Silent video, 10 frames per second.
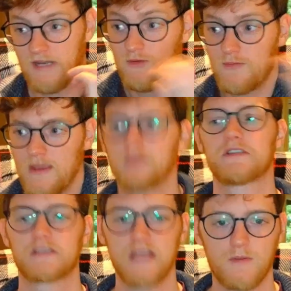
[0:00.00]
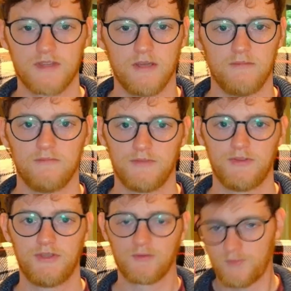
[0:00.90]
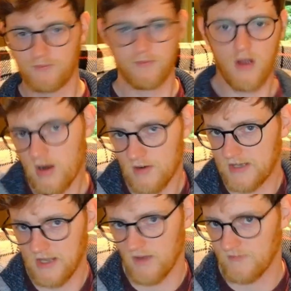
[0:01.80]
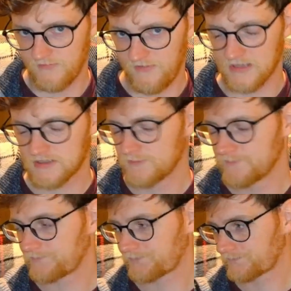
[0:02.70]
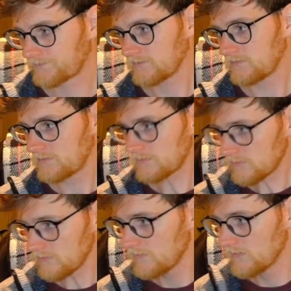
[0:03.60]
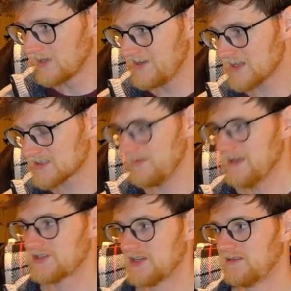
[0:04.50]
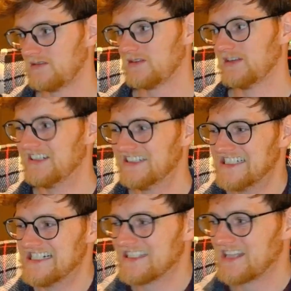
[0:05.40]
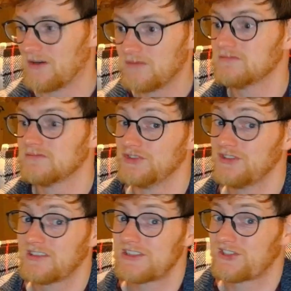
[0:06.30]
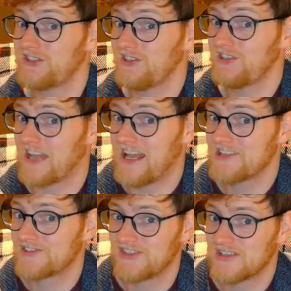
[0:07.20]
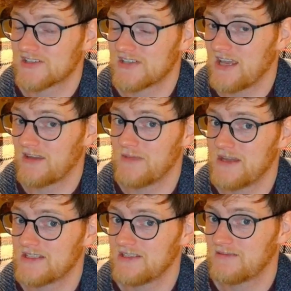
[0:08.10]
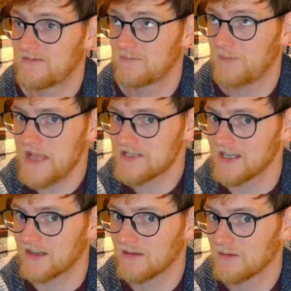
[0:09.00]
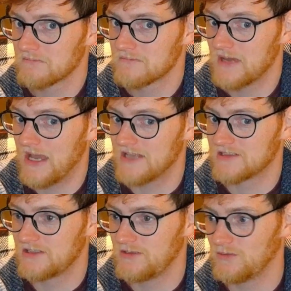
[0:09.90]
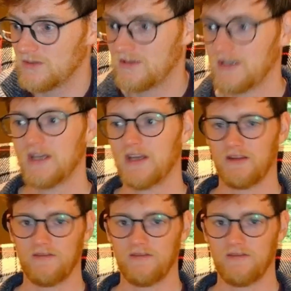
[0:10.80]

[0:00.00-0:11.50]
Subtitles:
And if you make a mistake with them, they're hard to get off and fix. Not to mention, they don't look as good as just segmented plastic as you would,